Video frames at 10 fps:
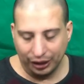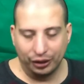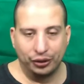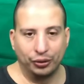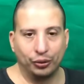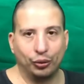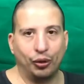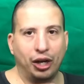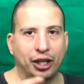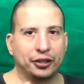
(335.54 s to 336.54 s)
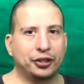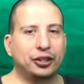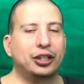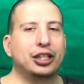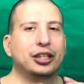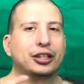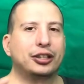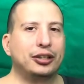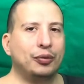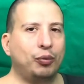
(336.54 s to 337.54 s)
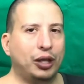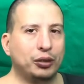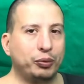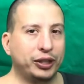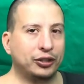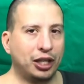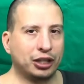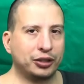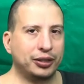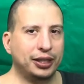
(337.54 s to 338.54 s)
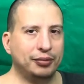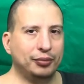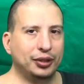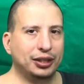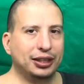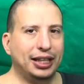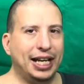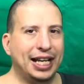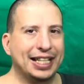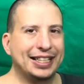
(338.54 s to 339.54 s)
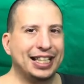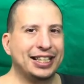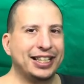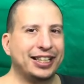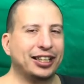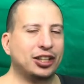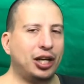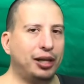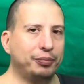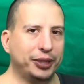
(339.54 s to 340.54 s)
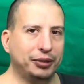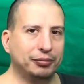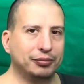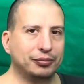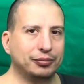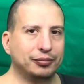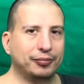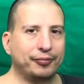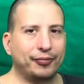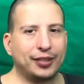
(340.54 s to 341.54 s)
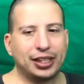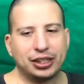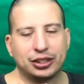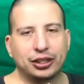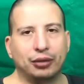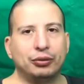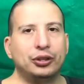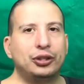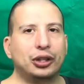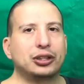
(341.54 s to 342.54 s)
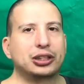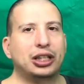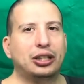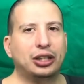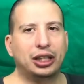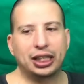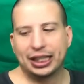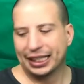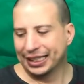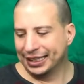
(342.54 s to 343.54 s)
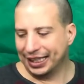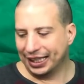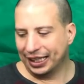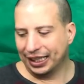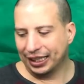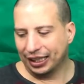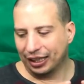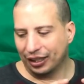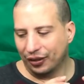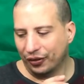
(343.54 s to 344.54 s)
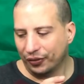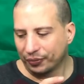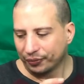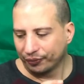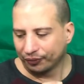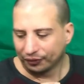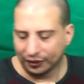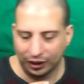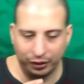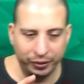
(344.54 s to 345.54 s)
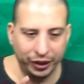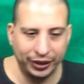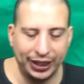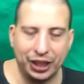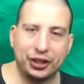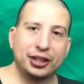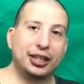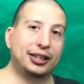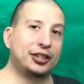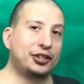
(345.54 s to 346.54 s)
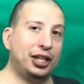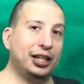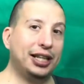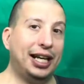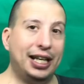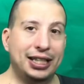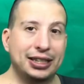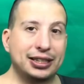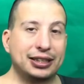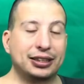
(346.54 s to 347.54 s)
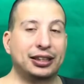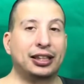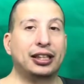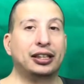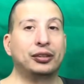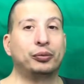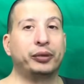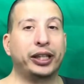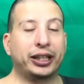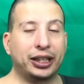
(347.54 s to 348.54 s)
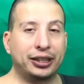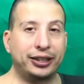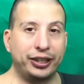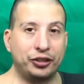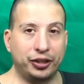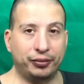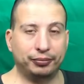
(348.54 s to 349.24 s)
to other what we talk to him, and then he can copy. So those are the communication that a child has, and we can teach him.